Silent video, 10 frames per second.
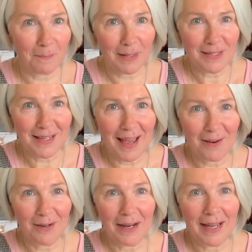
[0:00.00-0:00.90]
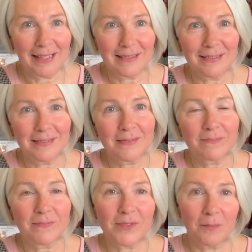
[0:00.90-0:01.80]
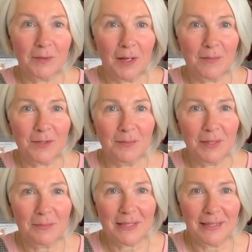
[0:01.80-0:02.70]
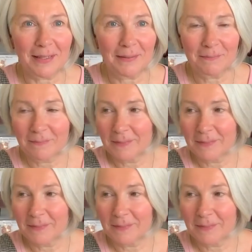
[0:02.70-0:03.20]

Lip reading: mascara and sometimes some lipstick.